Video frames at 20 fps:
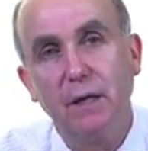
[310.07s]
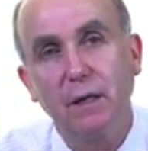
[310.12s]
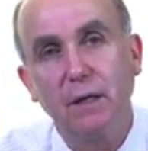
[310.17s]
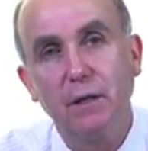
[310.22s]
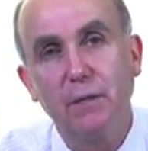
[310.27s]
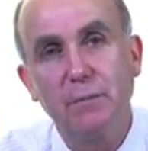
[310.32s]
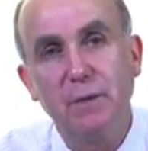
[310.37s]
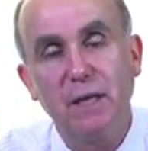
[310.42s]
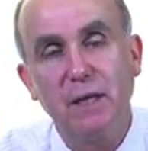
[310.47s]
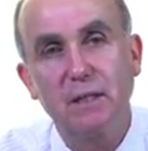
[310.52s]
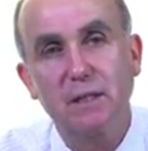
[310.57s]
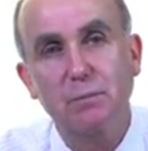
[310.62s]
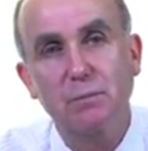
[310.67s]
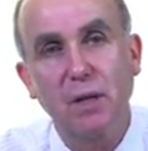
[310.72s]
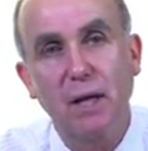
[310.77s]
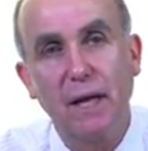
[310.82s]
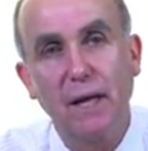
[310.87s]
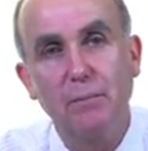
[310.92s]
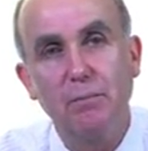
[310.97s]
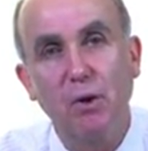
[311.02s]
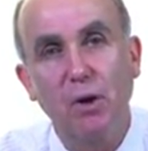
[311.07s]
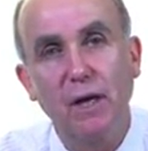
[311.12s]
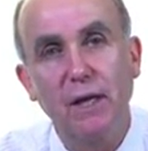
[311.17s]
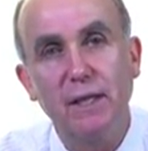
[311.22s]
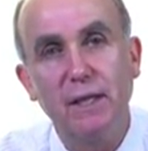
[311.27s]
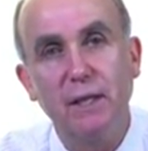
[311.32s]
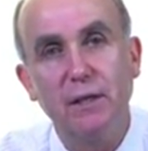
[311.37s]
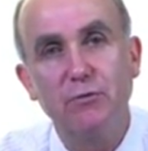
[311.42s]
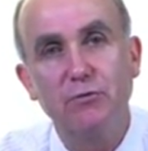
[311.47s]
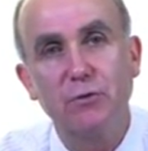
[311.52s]
can be explained by
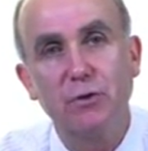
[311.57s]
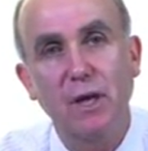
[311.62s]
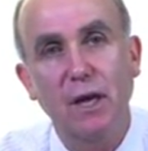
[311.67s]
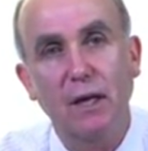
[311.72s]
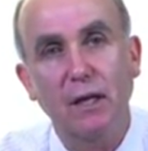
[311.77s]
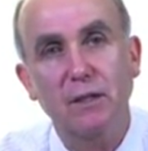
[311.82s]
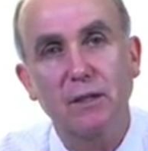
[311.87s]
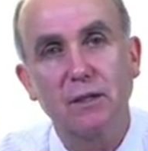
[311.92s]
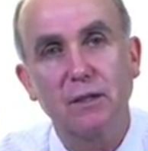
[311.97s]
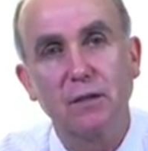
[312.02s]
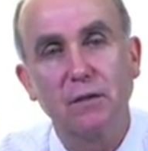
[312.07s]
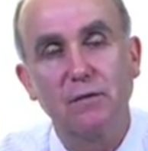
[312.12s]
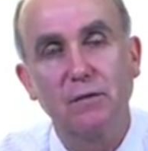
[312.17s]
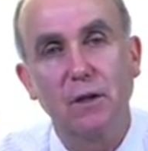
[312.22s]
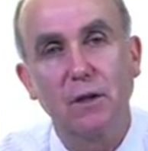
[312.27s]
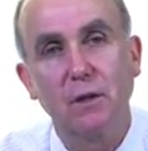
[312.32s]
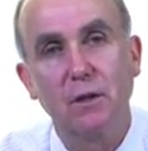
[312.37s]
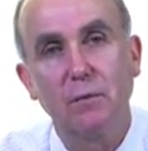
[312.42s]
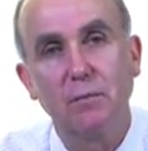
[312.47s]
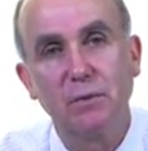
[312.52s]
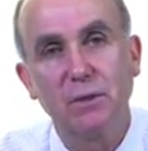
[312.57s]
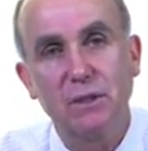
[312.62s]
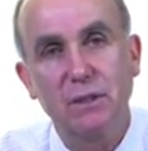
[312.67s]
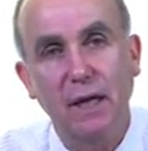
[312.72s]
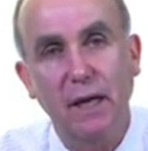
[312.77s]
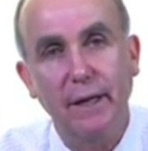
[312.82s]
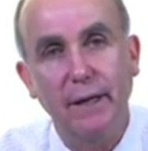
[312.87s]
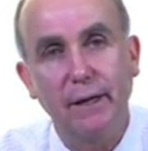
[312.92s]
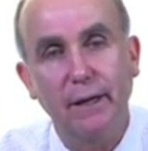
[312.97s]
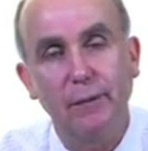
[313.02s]
the introduction of the
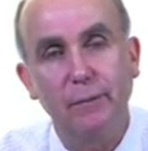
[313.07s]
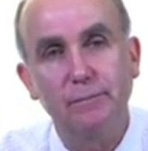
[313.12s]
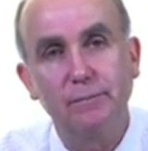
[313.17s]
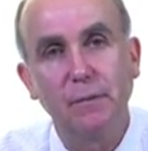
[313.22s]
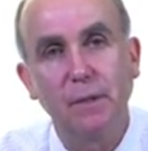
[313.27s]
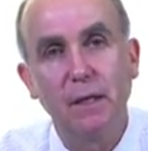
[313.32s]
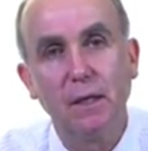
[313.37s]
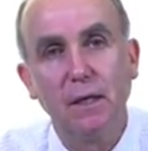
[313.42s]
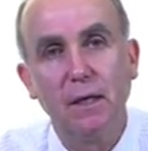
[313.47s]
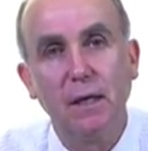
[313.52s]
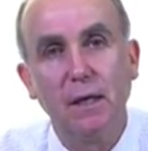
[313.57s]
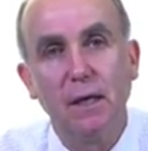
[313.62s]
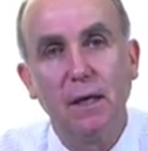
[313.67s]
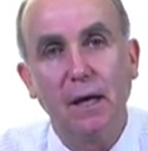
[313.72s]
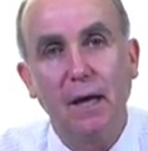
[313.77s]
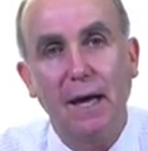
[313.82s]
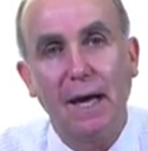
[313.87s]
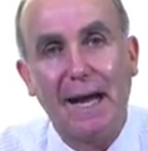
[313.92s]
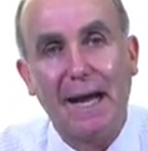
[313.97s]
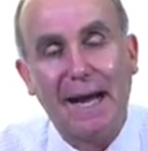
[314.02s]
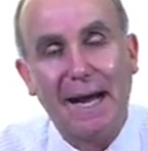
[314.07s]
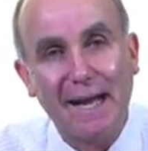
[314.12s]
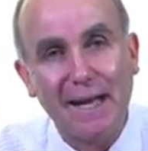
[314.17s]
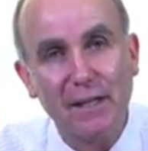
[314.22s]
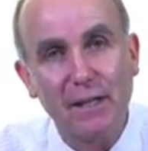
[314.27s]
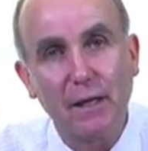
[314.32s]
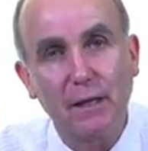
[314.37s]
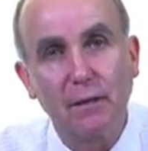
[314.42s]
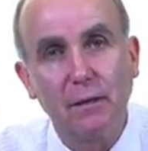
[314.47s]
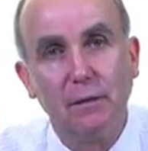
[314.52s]
potato.
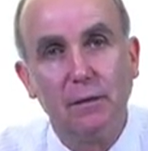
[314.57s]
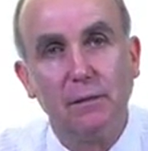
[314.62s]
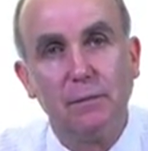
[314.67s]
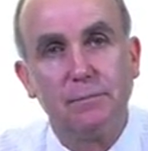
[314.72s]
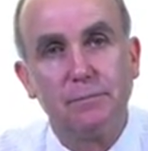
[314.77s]
Other